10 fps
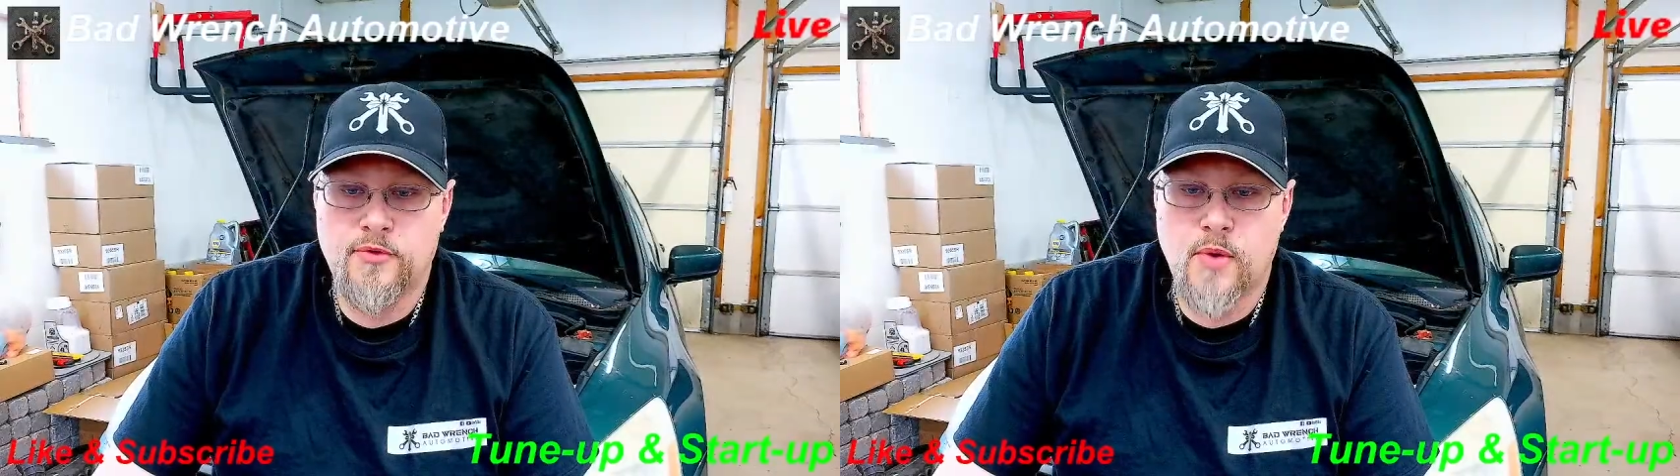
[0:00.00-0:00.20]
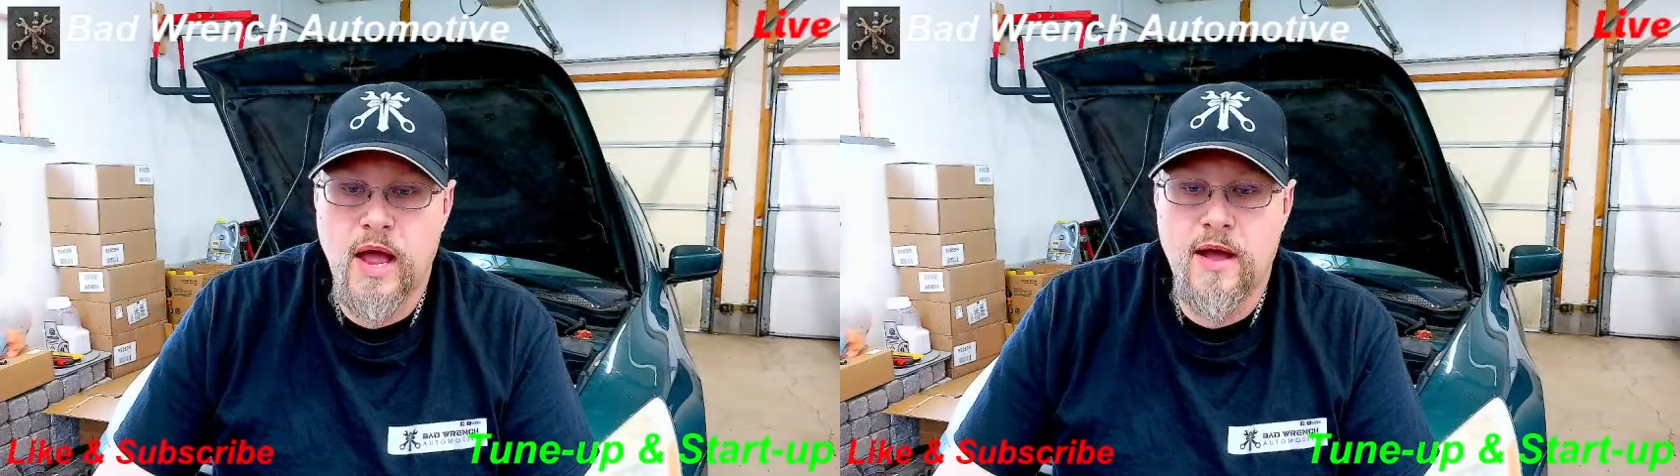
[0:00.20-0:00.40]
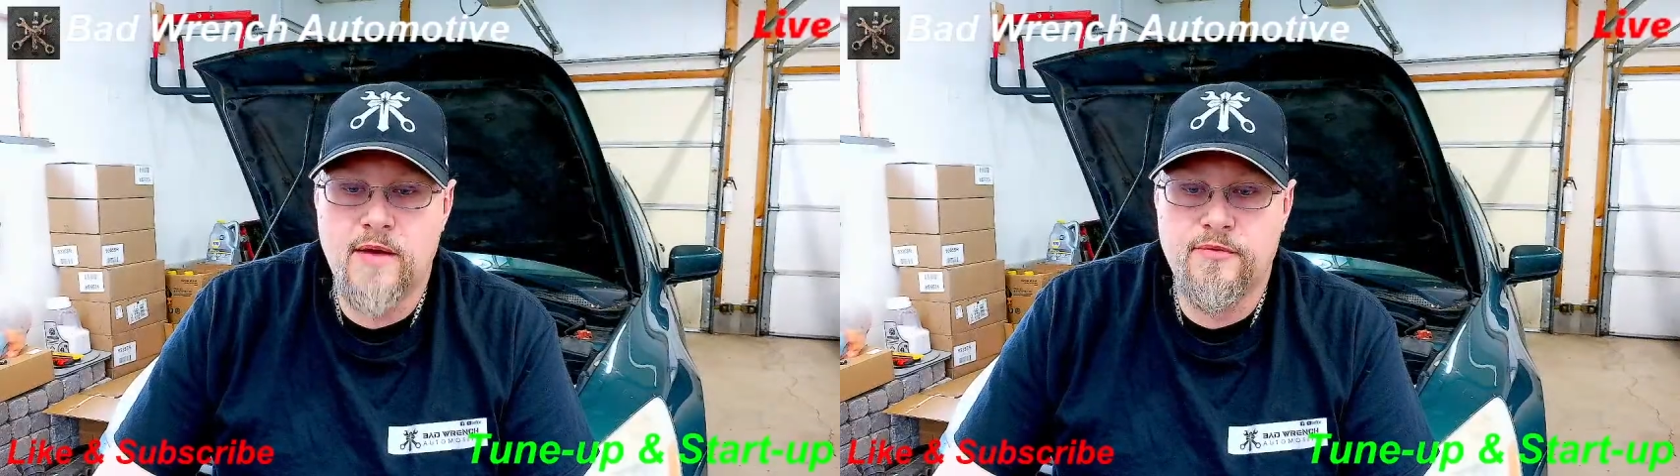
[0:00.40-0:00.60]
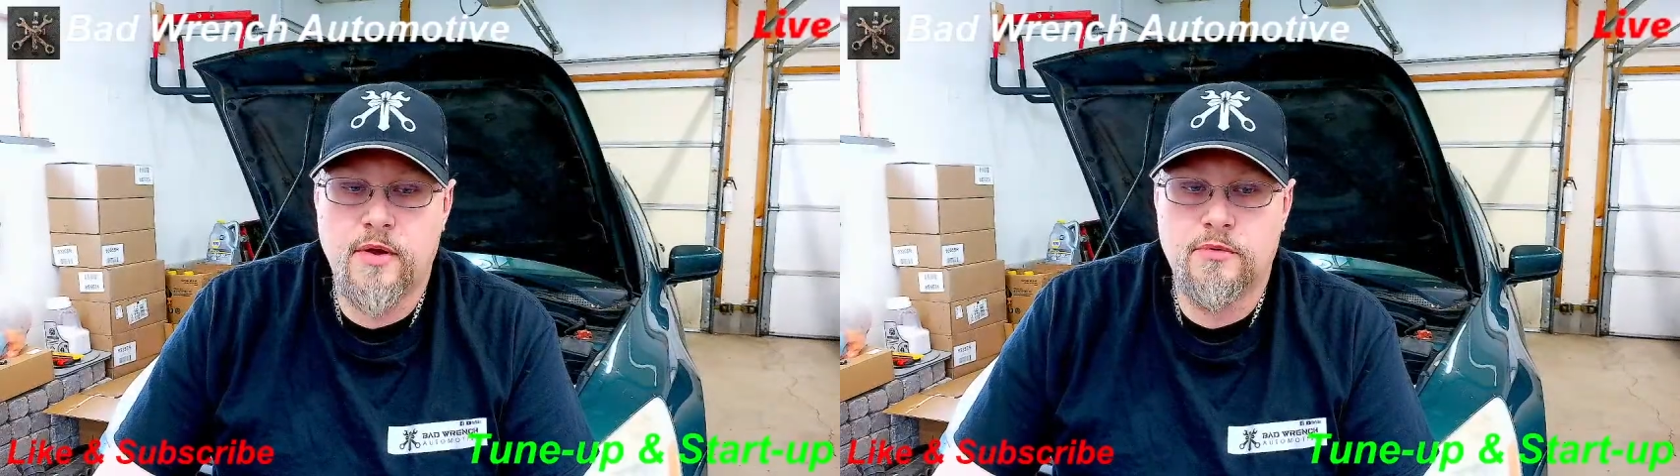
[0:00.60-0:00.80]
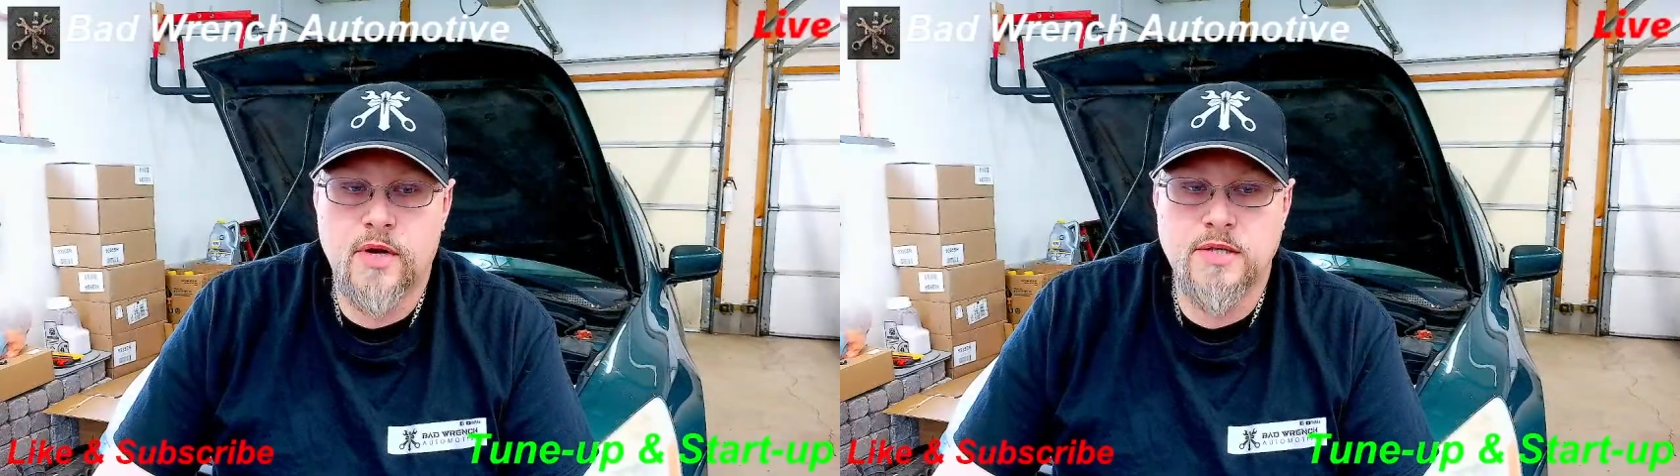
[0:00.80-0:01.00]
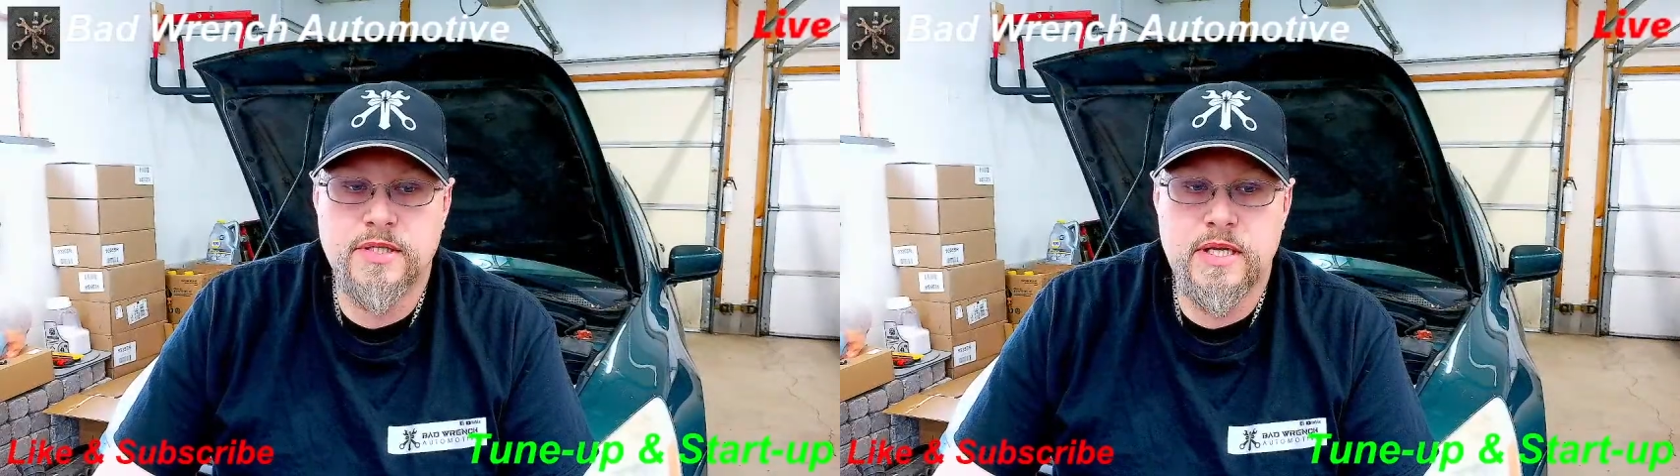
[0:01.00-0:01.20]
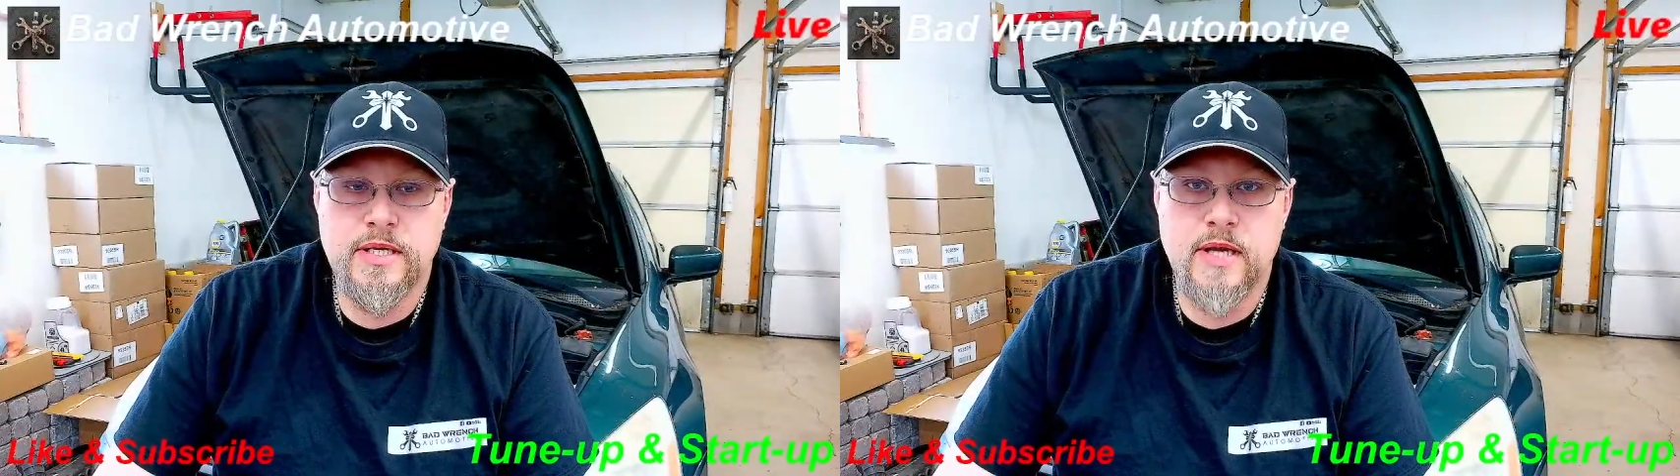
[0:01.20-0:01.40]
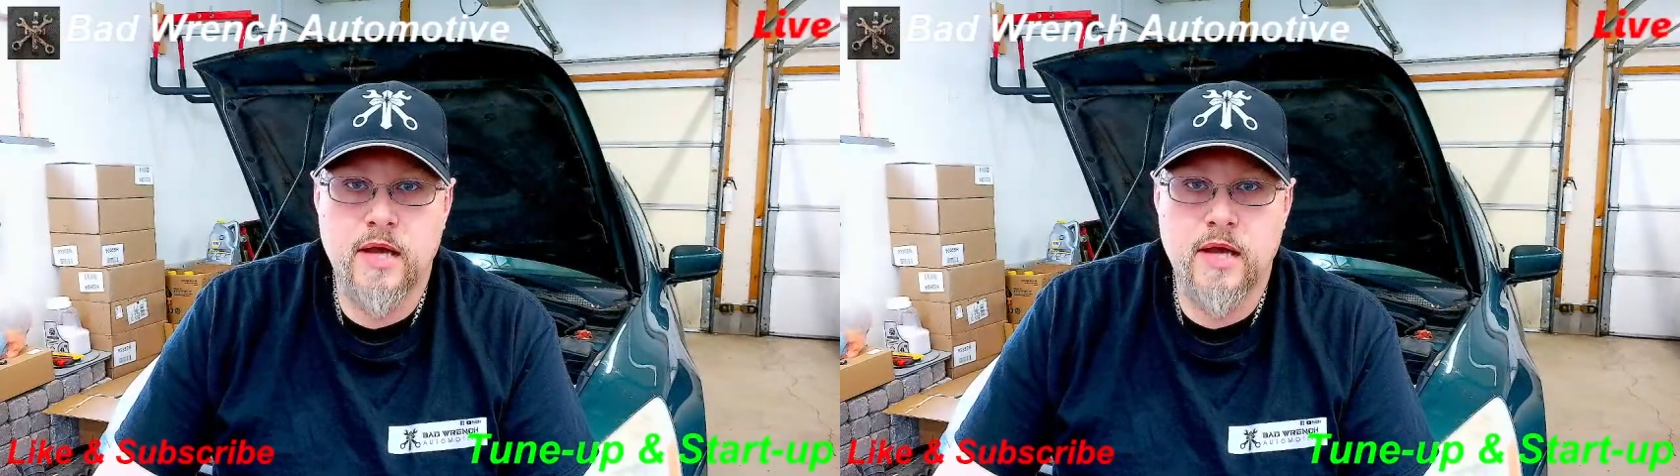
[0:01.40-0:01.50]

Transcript: if you have a rusty